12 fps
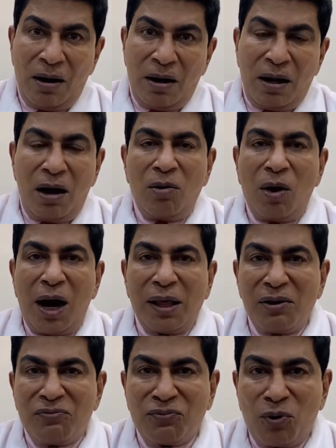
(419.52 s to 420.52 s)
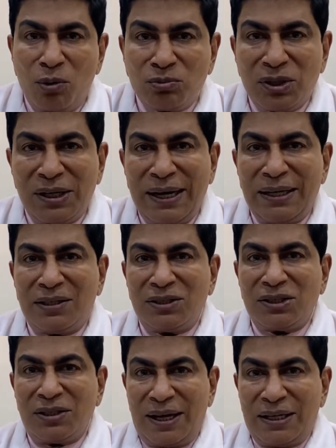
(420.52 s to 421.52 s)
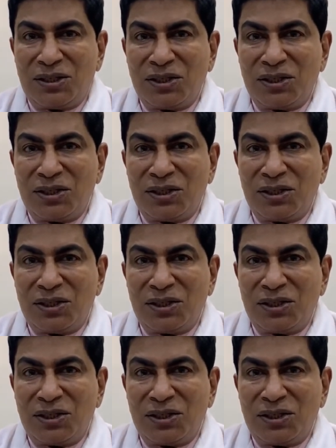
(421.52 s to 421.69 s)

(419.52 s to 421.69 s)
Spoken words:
Now, other forms of laser